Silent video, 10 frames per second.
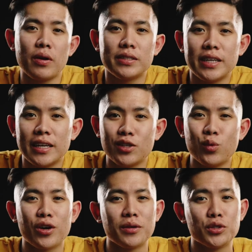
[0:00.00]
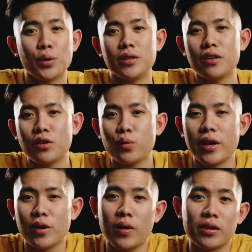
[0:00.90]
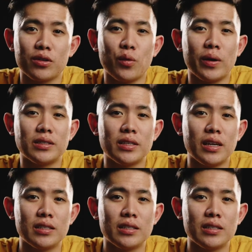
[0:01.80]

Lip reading: Aaron Datu. Welcome to another Wedding Walkthrough Wednesday.